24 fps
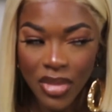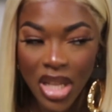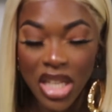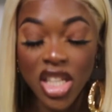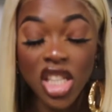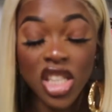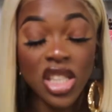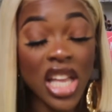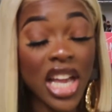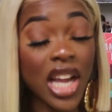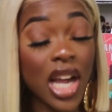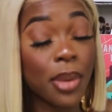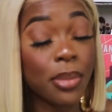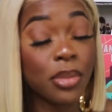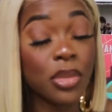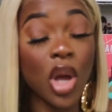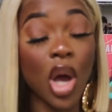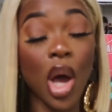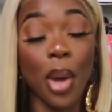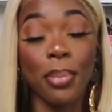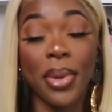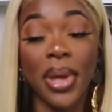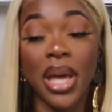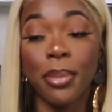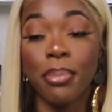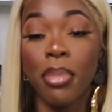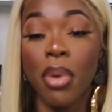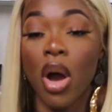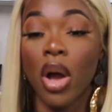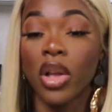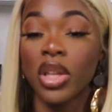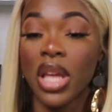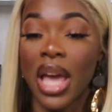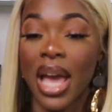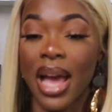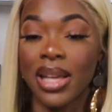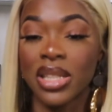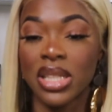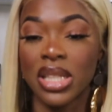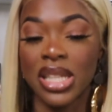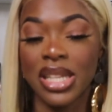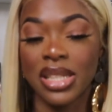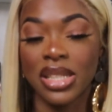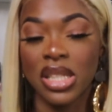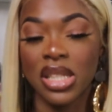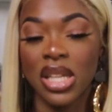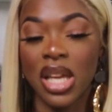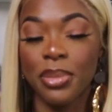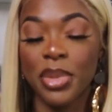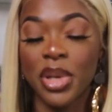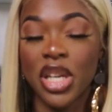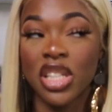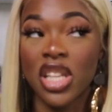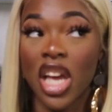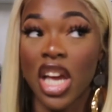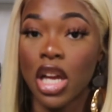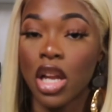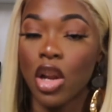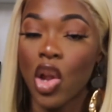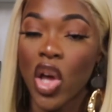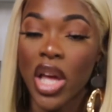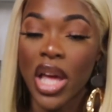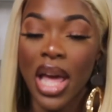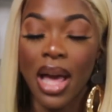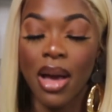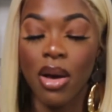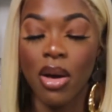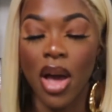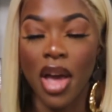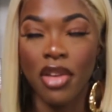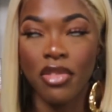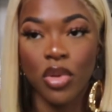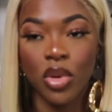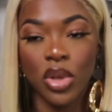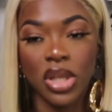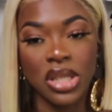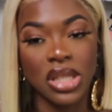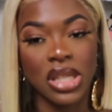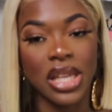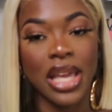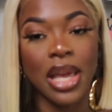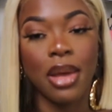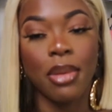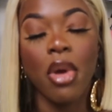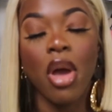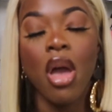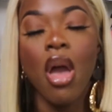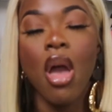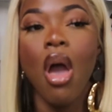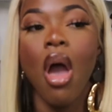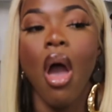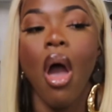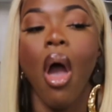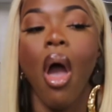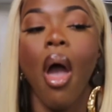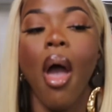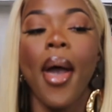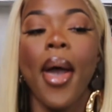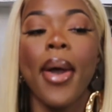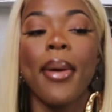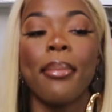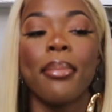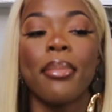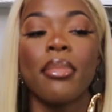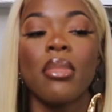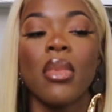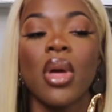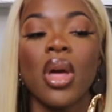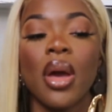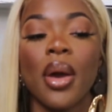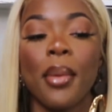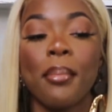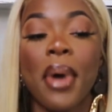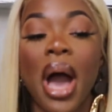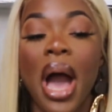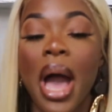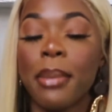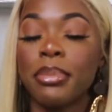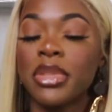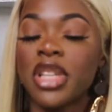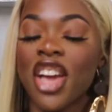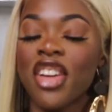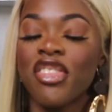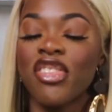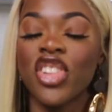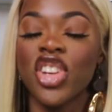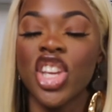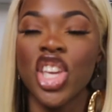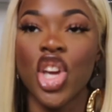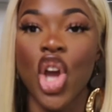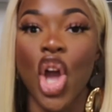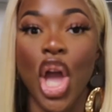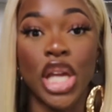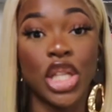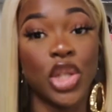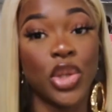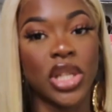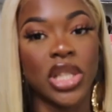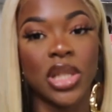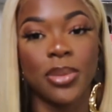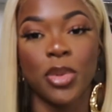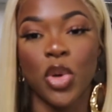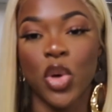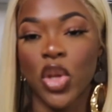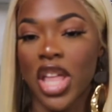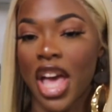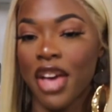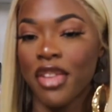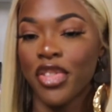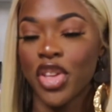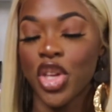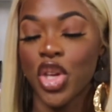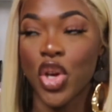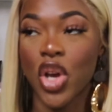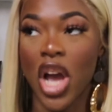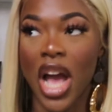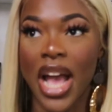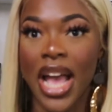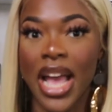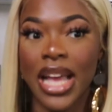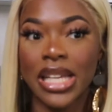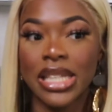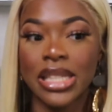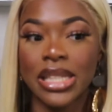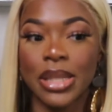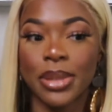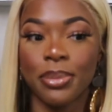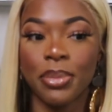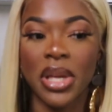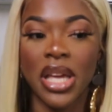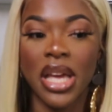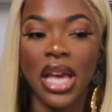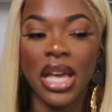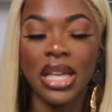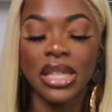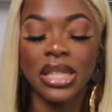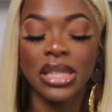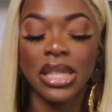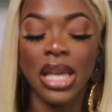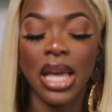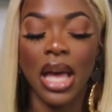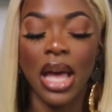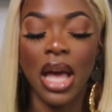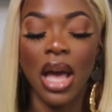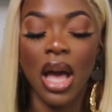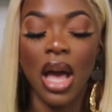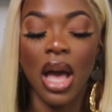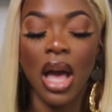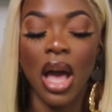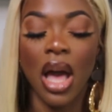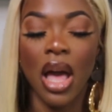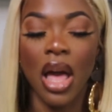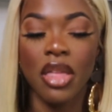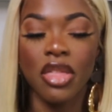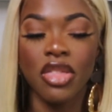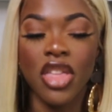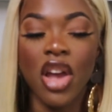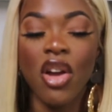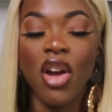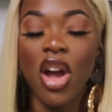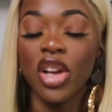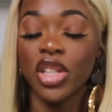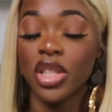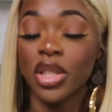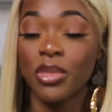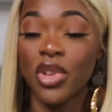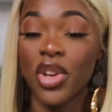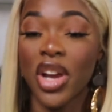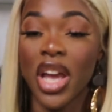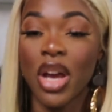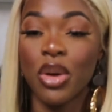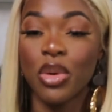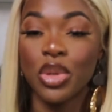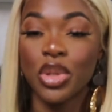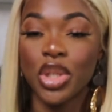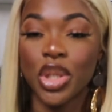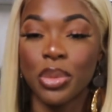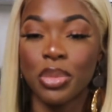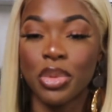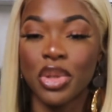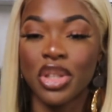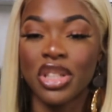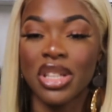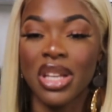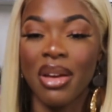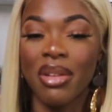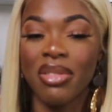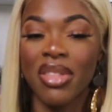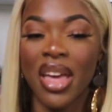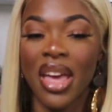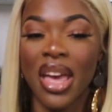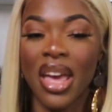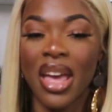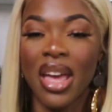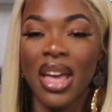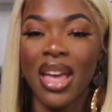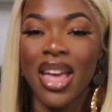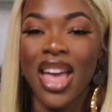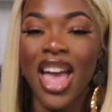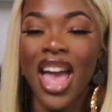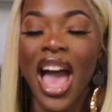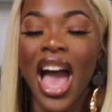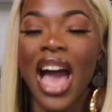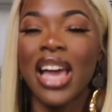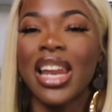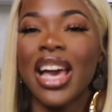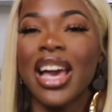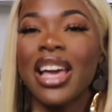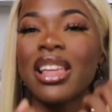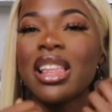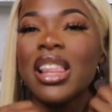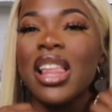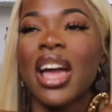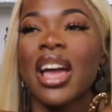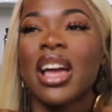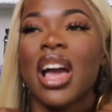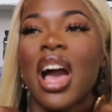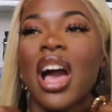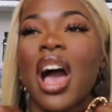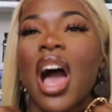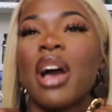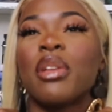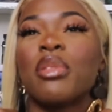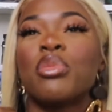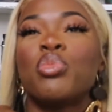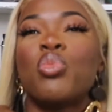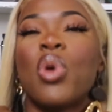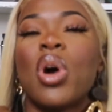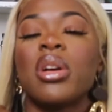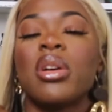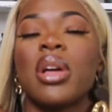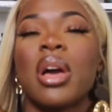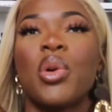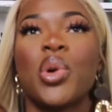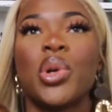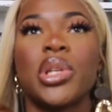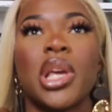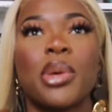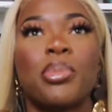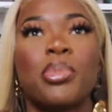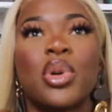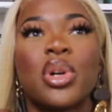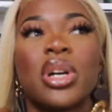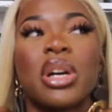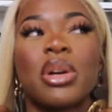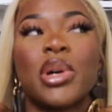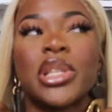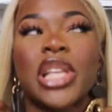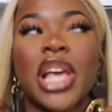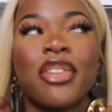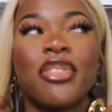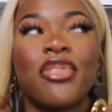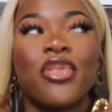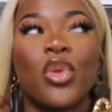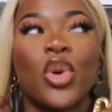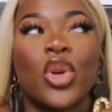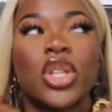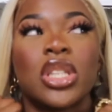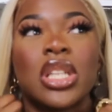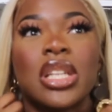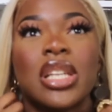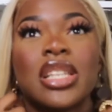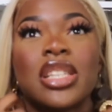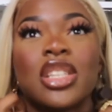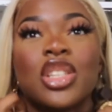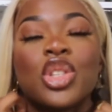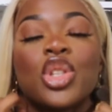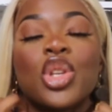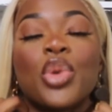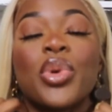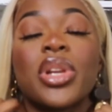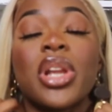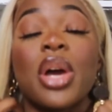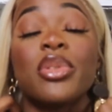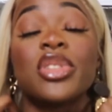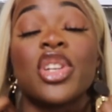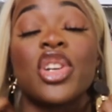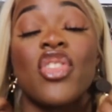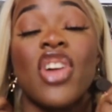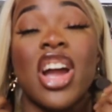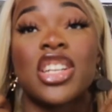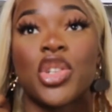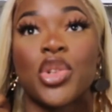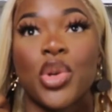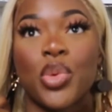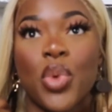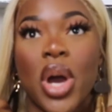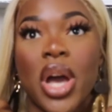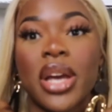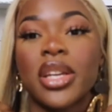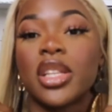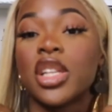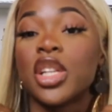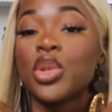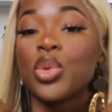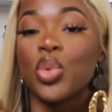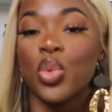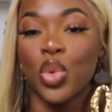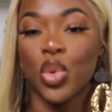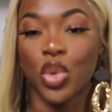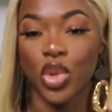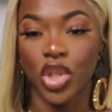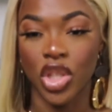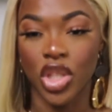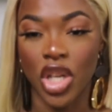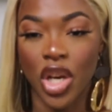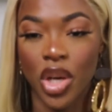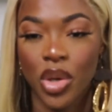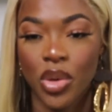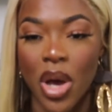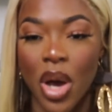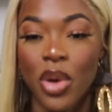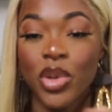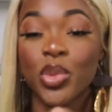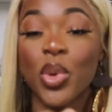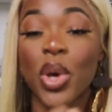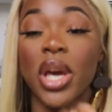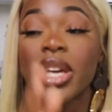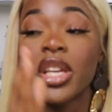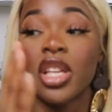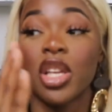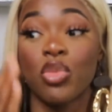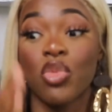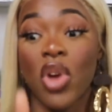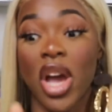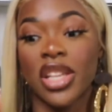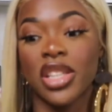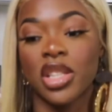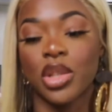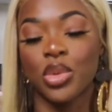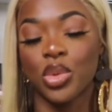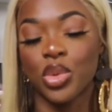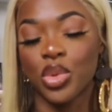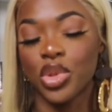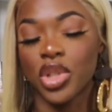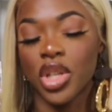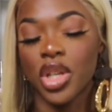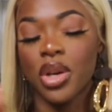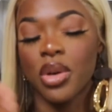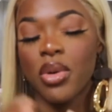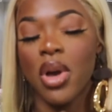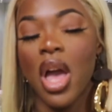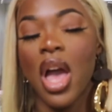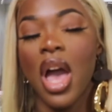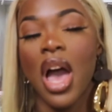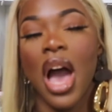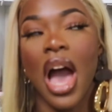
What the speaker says: Just like I'm not a big podcast listener because I clock out, I fall asleep. But I'm definitely going to explore that for you guys because there are some great audiobooks out there. I like what audiobook was I forced to listen? So when I was a graduate working in audio, I was working in rights and audio.